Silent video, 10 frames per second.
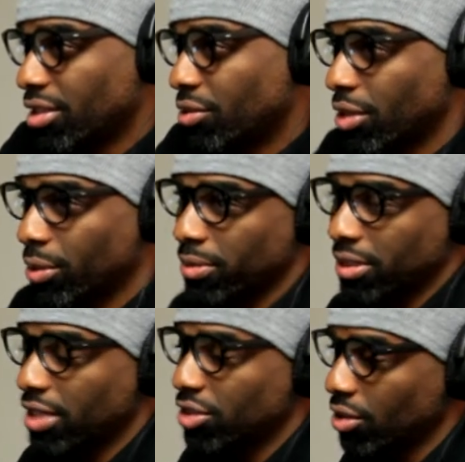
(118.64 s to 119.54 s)
You get what I'm
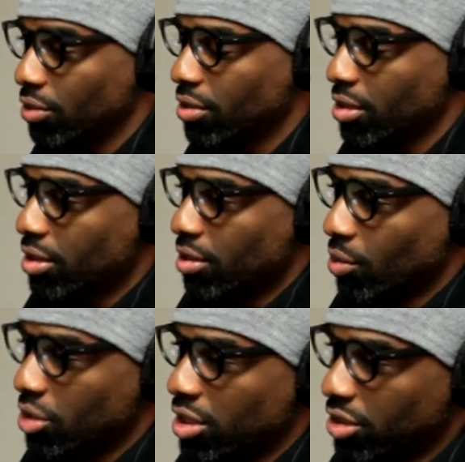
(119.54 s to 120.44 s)
saying? So
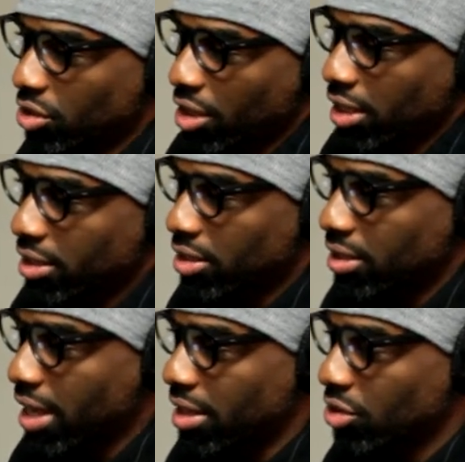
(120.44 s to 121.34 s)
when you just start getting into
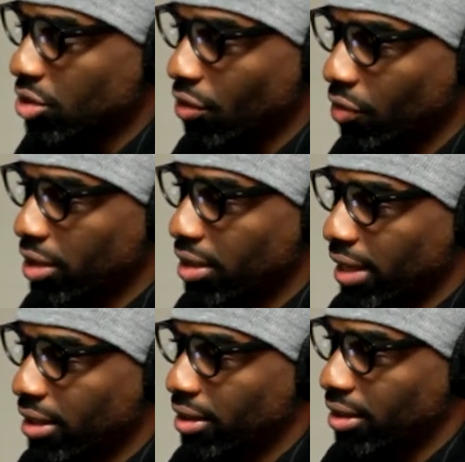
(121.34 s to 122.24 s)
that and you start really
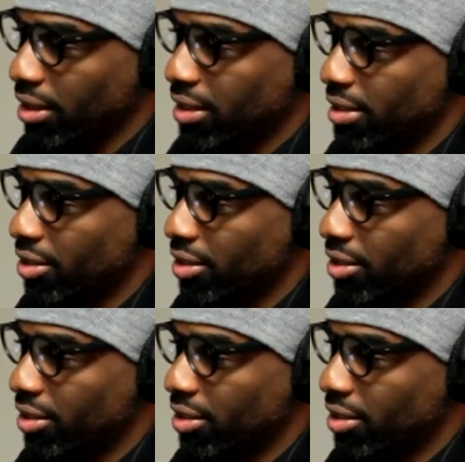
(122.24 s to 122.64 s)
like looking at the